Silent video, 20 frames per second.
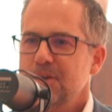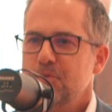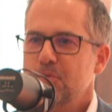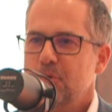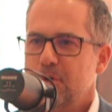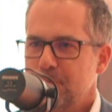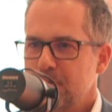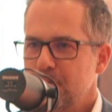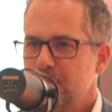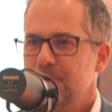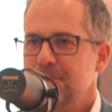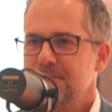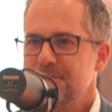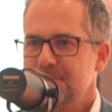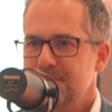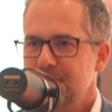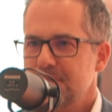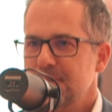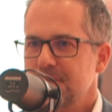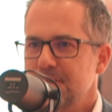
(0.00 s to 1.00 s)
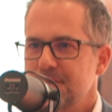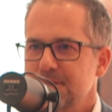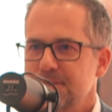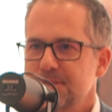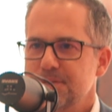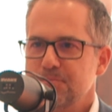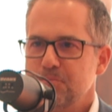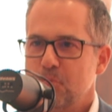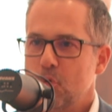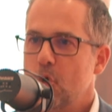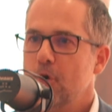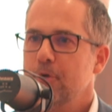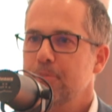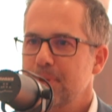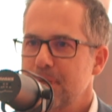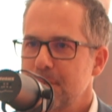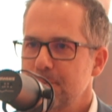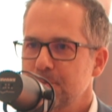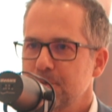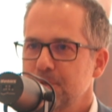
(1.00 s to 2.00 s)
What we want to see is more
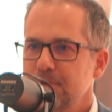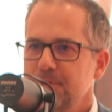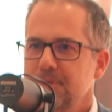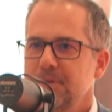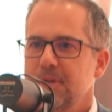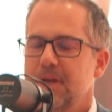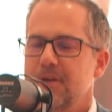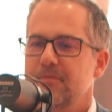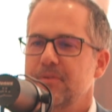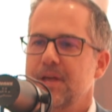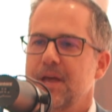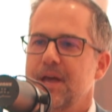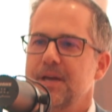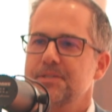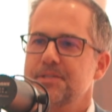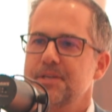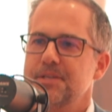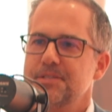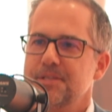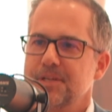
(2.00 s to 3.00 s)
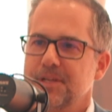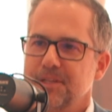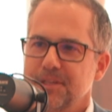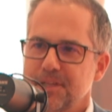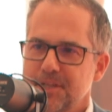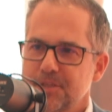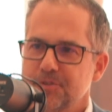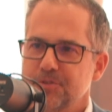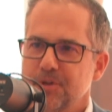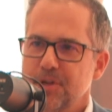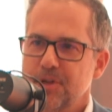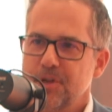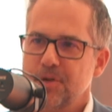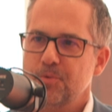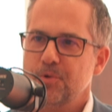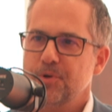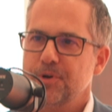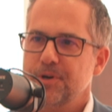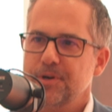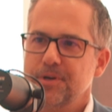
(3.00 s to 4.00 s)
people having access to clean drinking
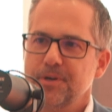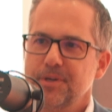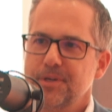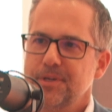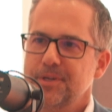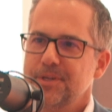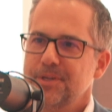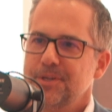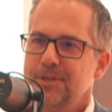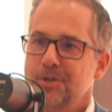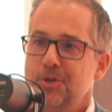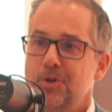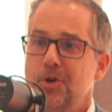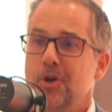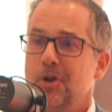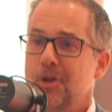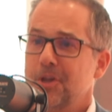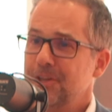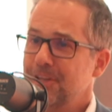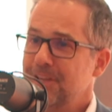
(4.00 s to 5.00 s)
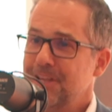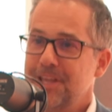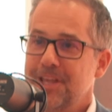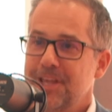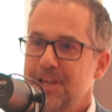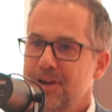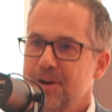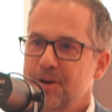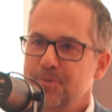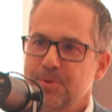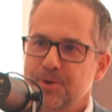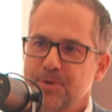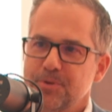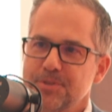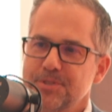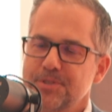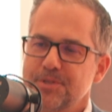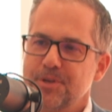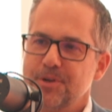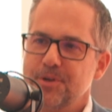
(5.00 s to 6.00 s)
water, not only here, but
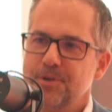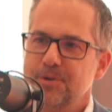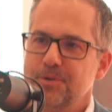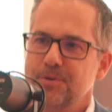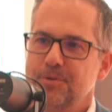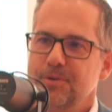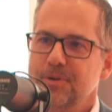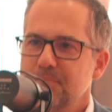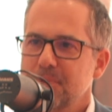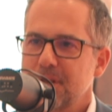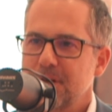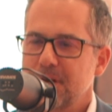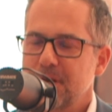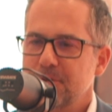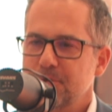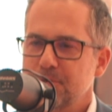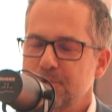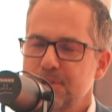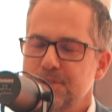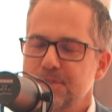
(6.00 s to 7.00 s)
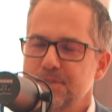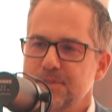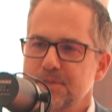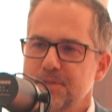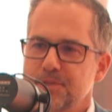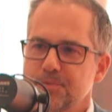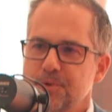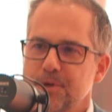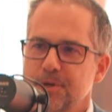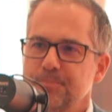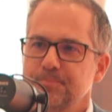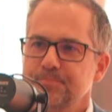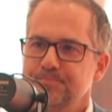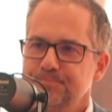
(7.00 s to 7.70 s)
also in other regions as well.